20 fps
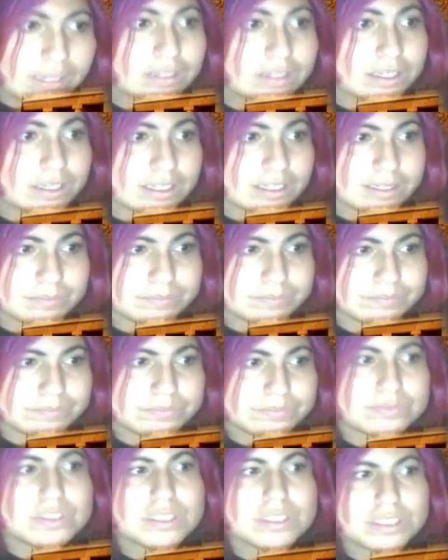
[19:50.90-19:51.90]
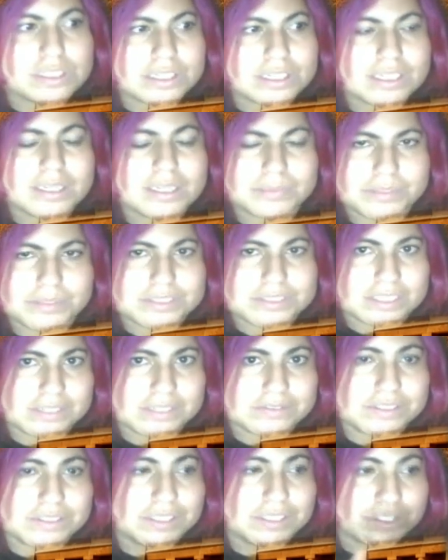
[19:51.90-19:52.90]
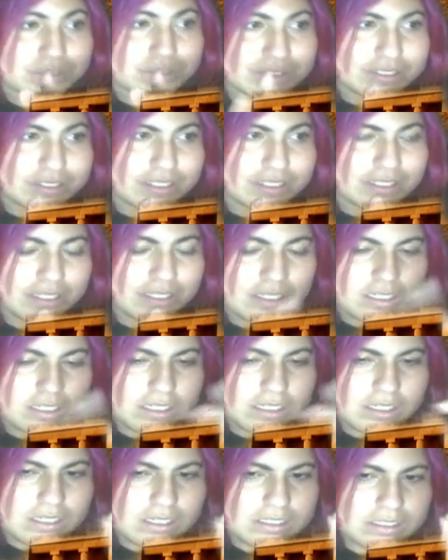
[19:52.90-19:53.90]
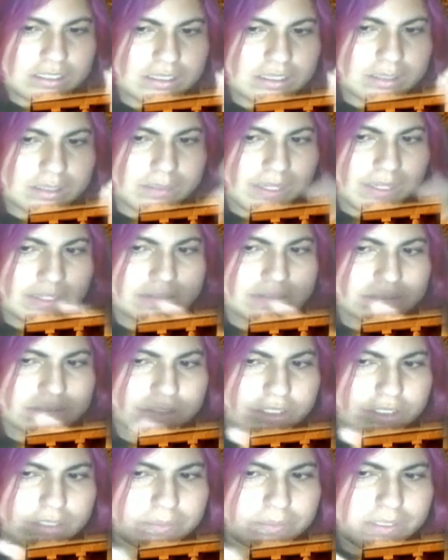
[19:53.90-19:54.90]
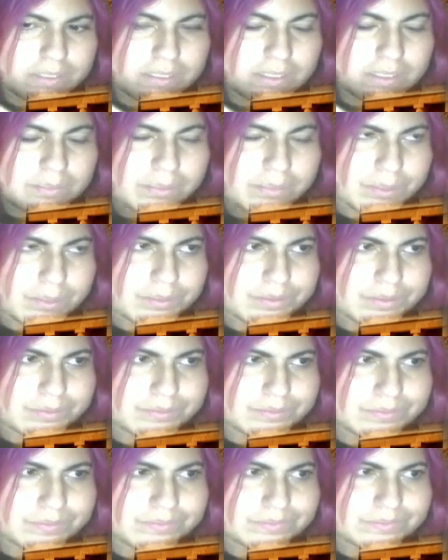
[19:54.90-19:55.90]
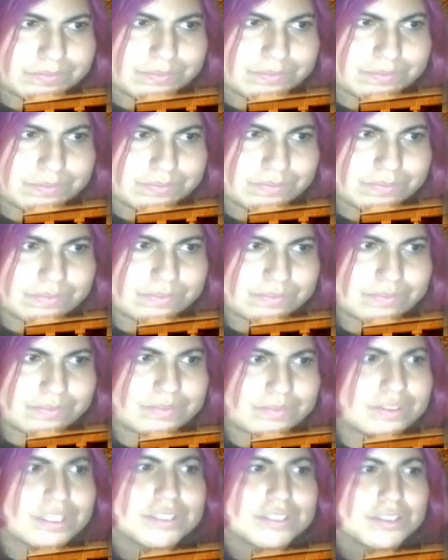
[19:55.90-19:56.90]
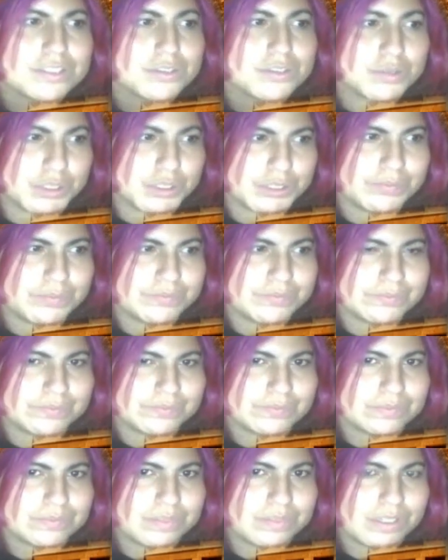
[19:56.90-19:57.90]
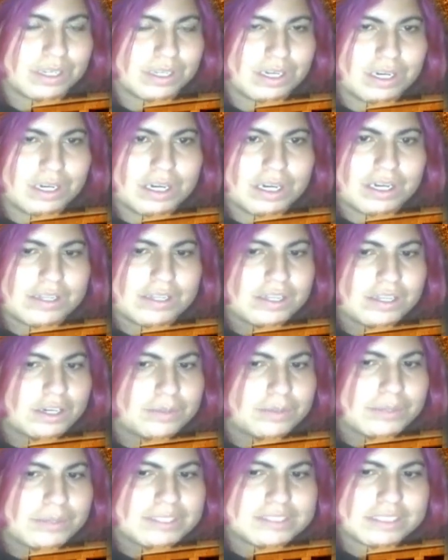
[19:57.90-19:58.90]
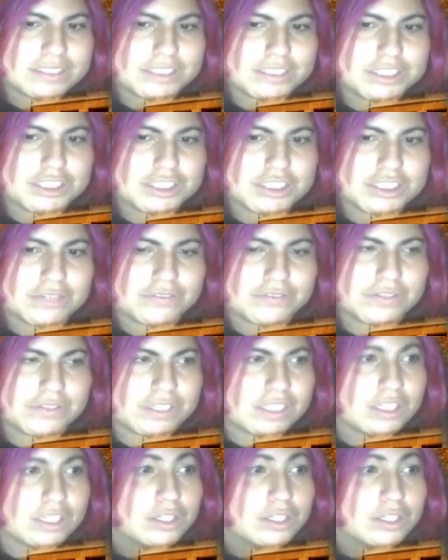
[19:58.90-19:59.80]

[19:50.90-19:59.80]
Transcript: and look it up. look it up yourselves and you'll see. The banks are completely broke. It's true they are basically shuffling